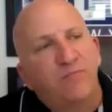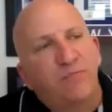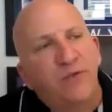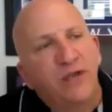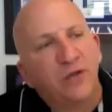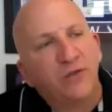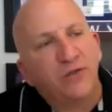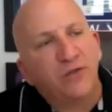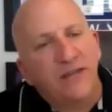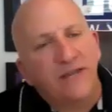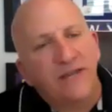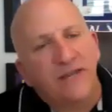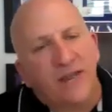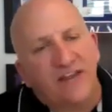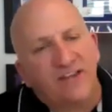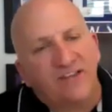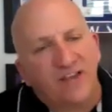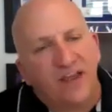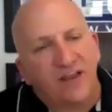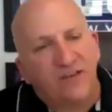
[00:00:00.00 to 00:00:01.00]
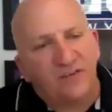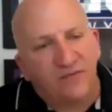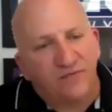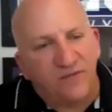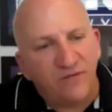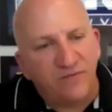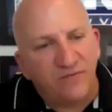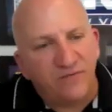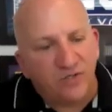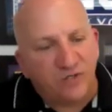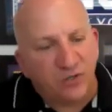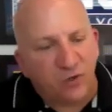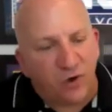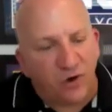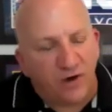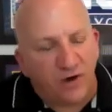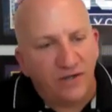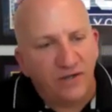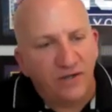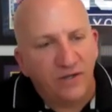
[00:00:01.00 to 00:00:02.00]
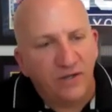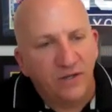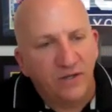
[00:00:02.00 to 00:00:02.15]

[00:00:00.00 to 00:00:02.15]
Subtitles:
building excessive inventory,